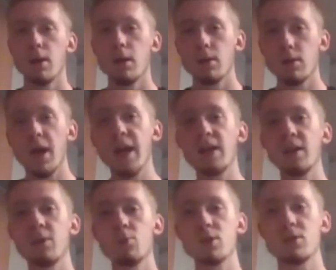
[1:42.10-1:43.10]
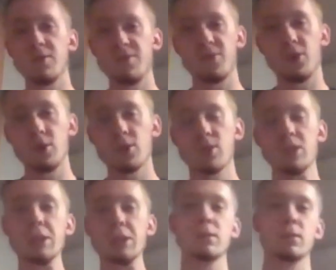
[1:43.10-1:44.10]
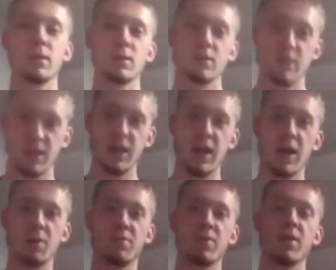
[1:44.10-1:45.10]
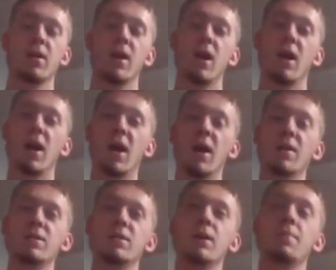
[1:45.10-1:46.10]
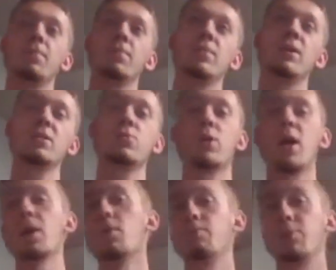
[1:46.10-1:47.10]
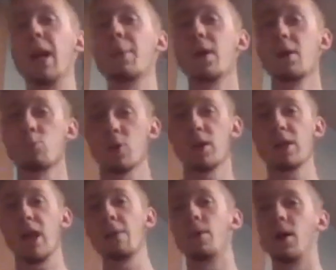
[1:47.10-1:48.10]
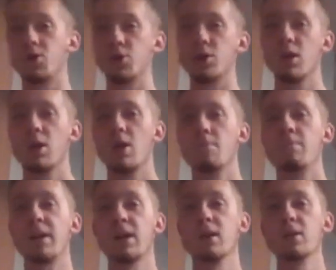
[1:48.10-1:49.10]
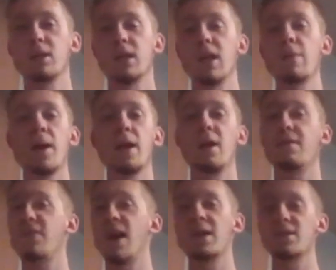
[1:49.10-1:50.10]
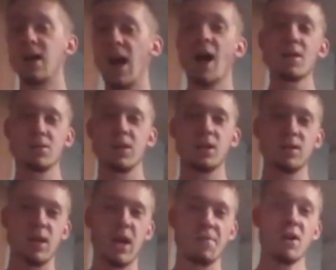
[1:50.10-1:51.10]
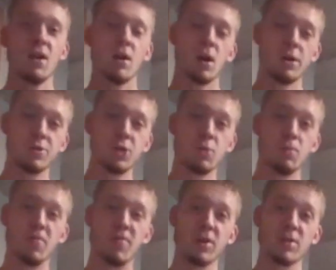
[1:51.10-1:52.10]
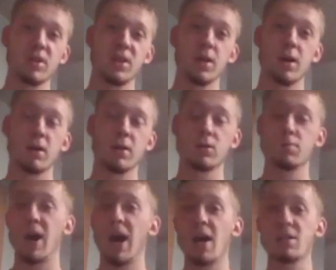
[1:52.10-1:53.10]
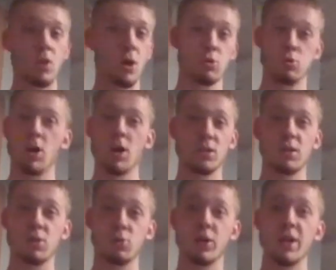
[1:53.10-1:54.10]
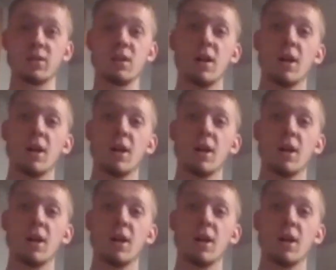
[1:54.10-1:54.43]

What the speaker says: Lankinen was the first to give, as this one I don't blame on him really that much, because he made a fantastic save on Joe Pavelski on a pass across the crease.